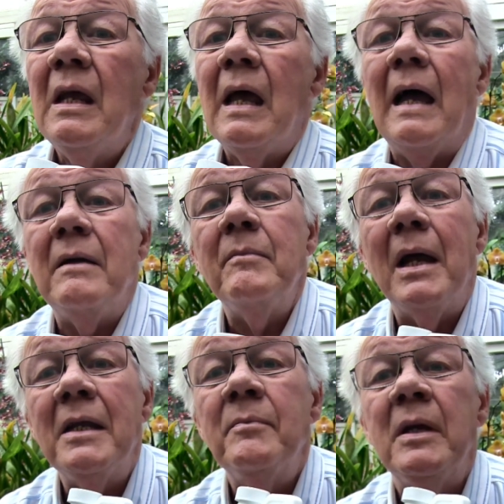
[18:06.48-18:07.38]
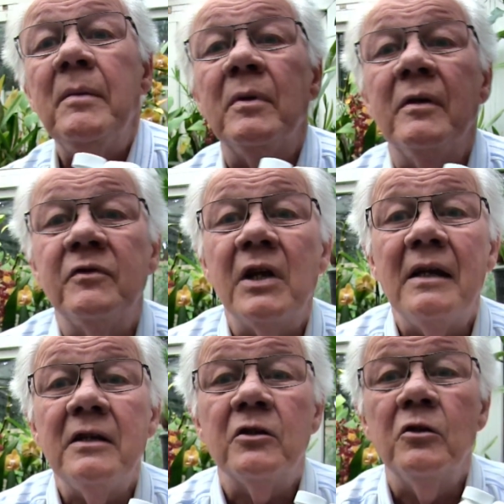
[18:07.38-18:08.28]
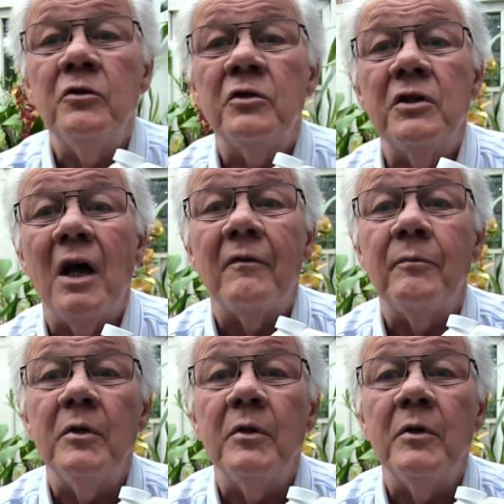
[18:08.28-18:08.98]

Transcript: And many people have said it's good stuff,